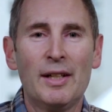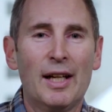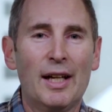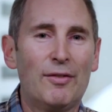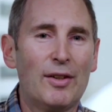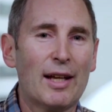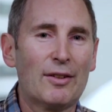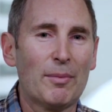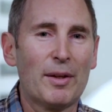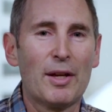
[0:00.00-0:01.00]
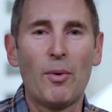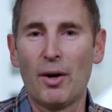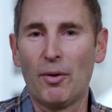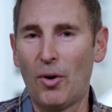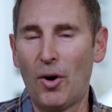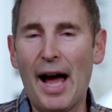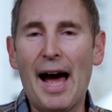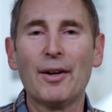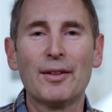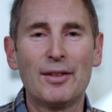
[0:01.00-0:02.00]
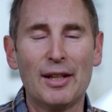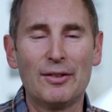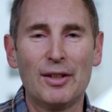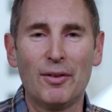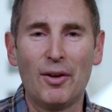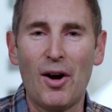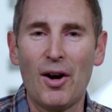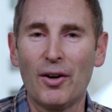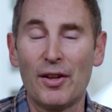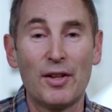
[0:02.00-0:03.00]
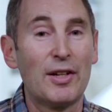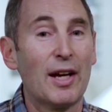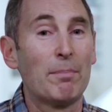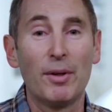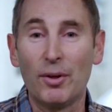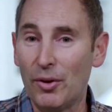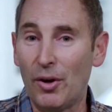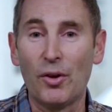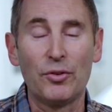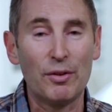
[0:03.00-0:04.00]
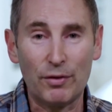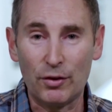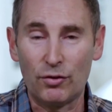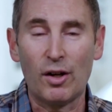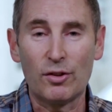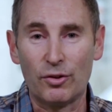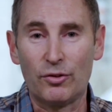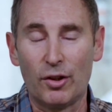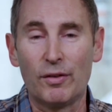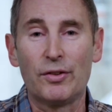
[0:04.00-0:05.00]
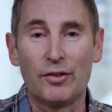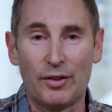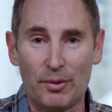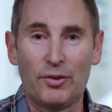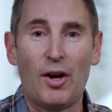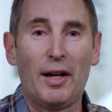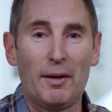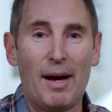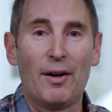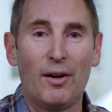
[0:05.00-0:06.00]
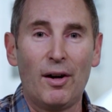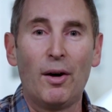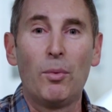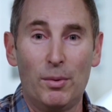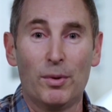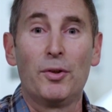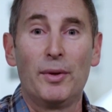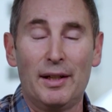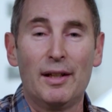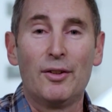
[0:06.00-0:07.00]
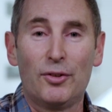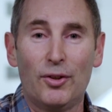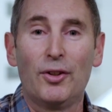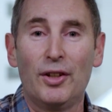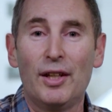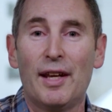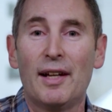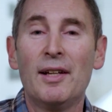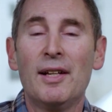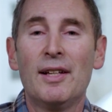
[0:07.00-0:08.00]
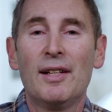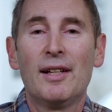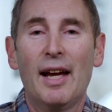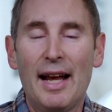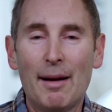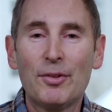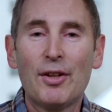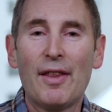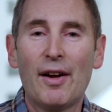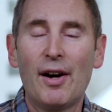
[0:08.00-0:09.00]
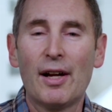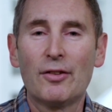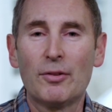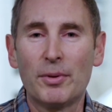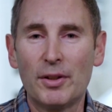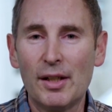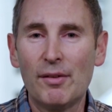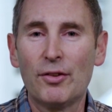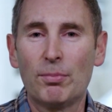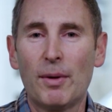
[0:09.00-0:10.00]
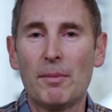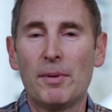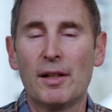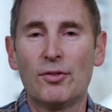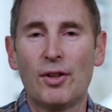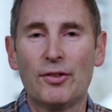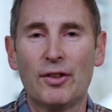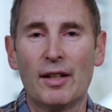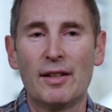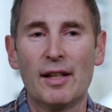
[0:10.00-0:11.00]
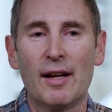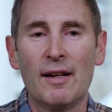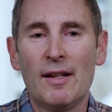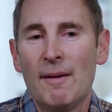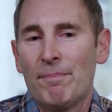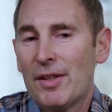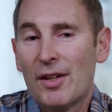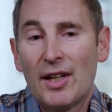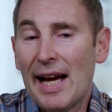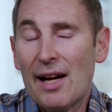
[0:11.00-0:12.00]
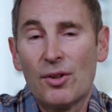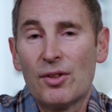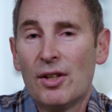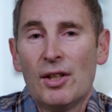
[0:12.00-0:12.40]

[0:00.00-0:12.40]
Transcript: And if you get something you want to roll out, it takes even longer. And then you got to build all those infrastructure services I was talking about we were doing internally that at Amazon that led us to believe this might be an interesting idea. In the cloud,